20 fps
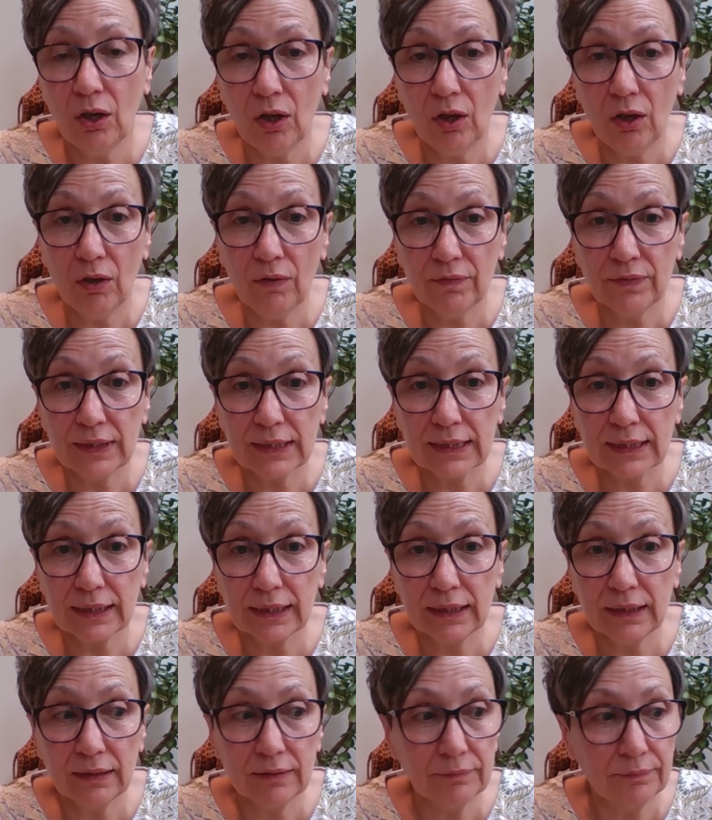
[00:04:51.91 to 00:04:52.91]

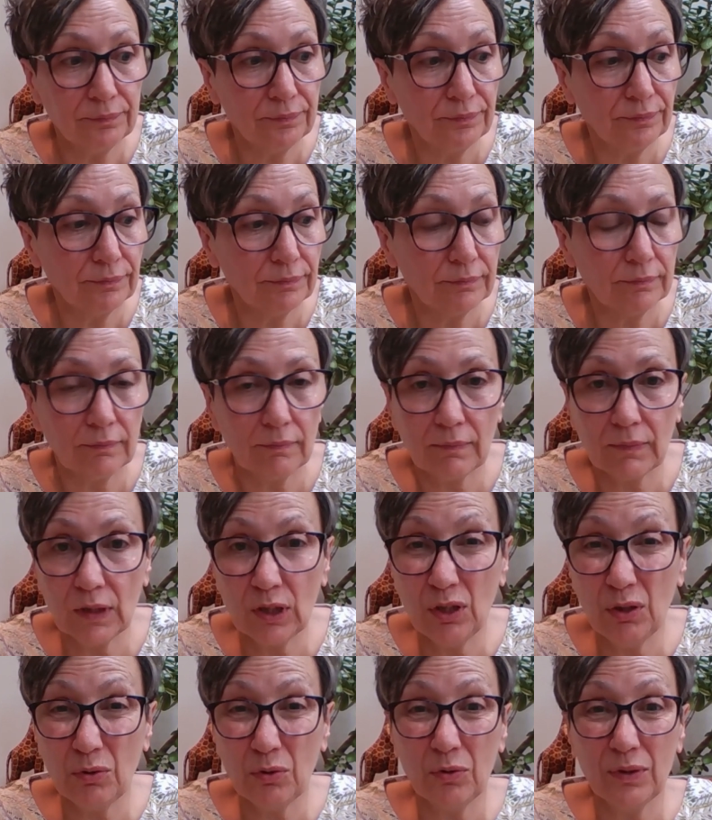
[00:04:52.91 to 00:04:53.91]
Obviously,
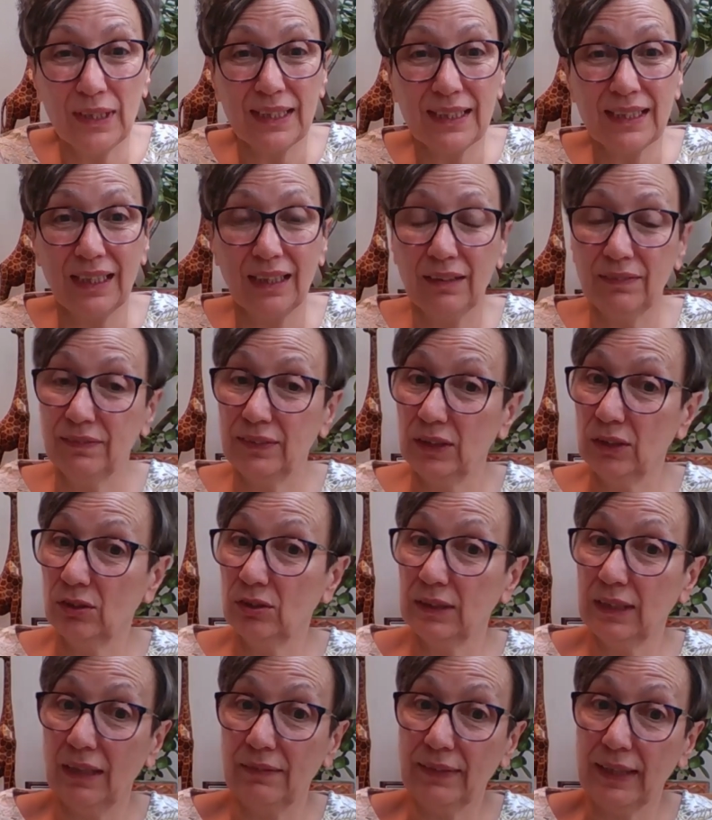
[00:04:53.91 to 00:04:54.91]
you know yourself, you could
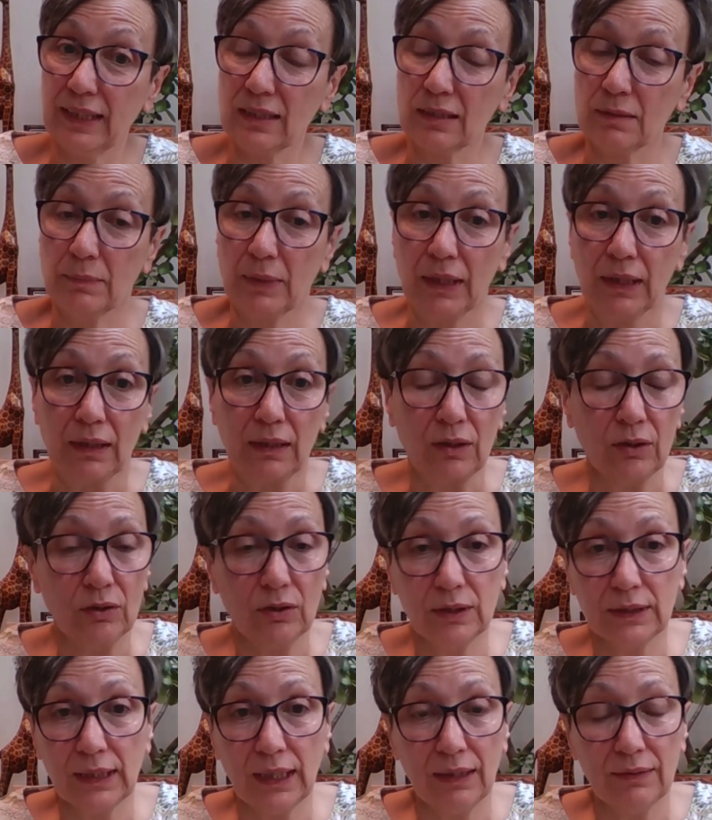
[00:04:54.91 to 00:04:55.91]
have eczema, you
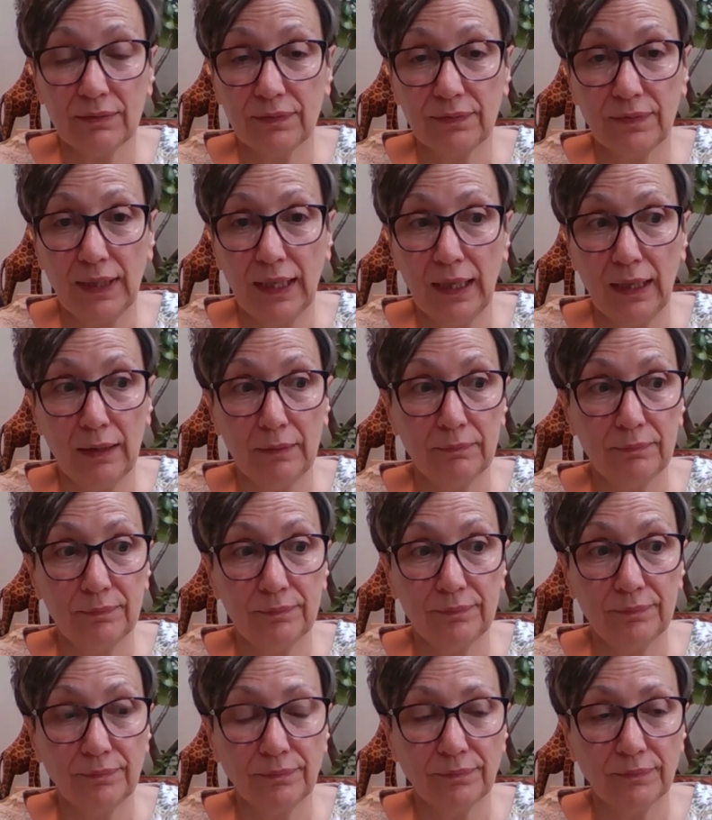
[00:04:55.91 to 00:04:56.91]
could have
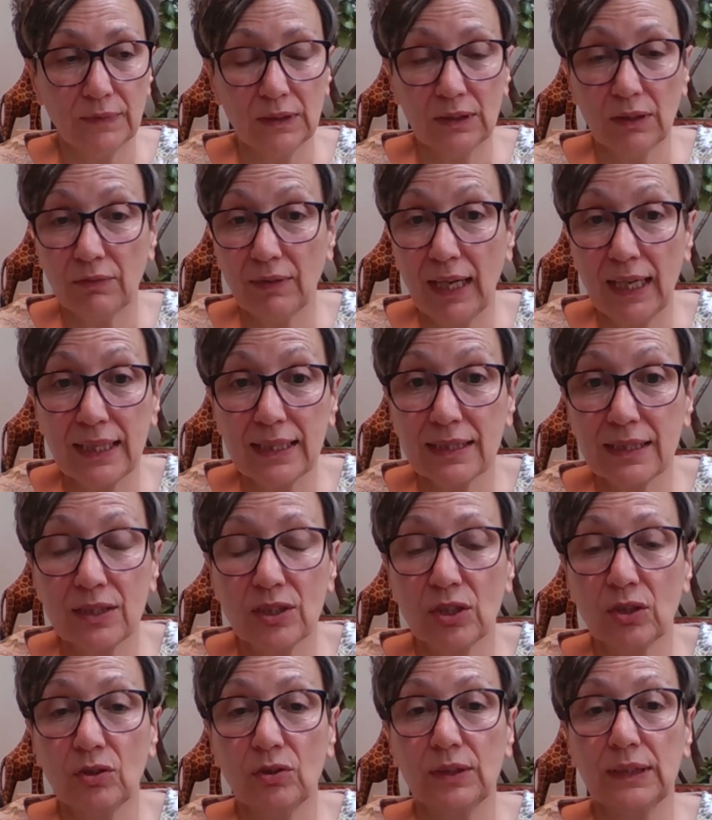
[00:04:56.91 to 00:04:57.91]
psoriasis,
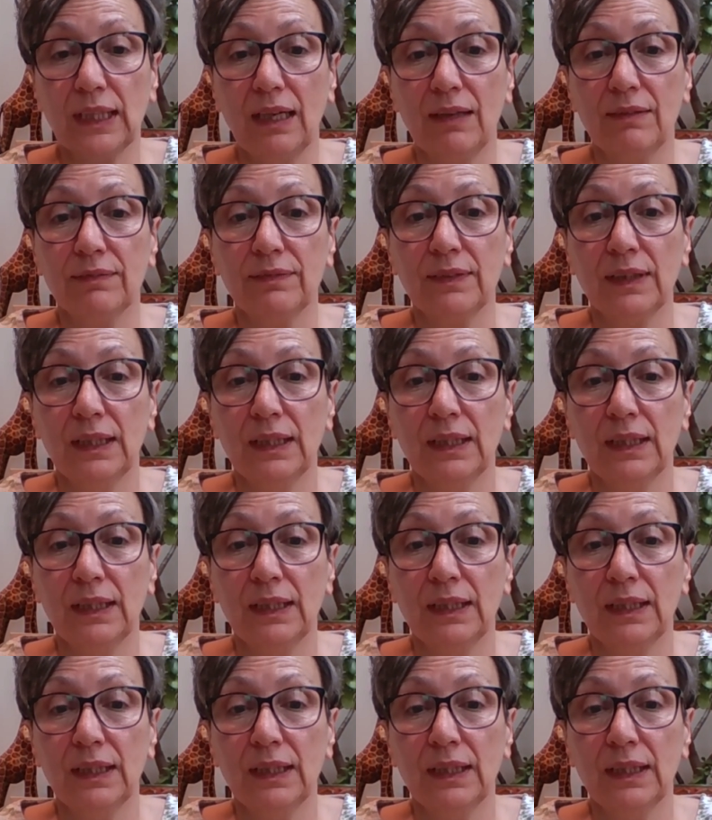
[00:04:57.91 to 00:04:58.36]
you could have